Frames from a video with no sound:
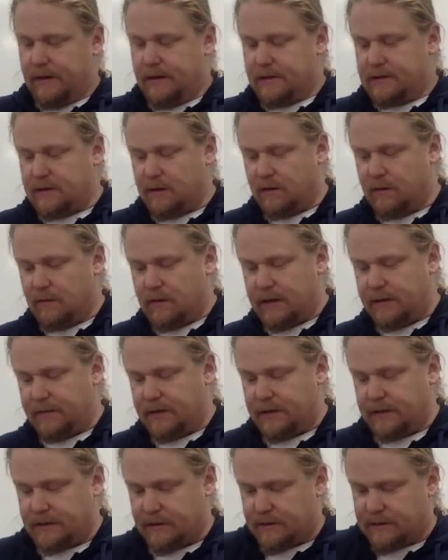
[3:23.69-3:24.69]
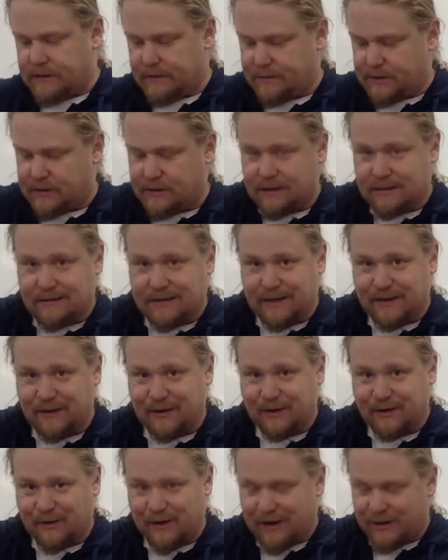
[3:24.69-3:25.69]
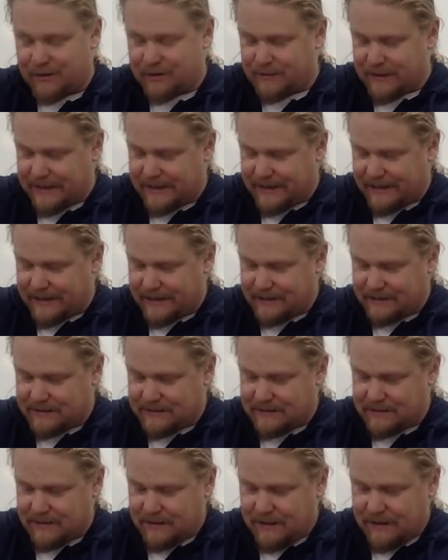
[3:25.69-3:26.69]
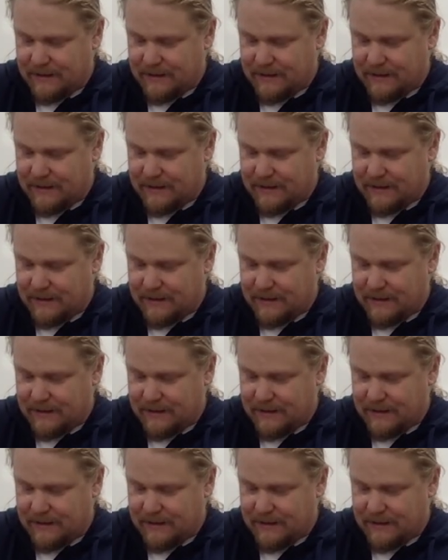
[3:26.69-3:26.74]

So what I'm going to do is I'm just going to take a little water with my hands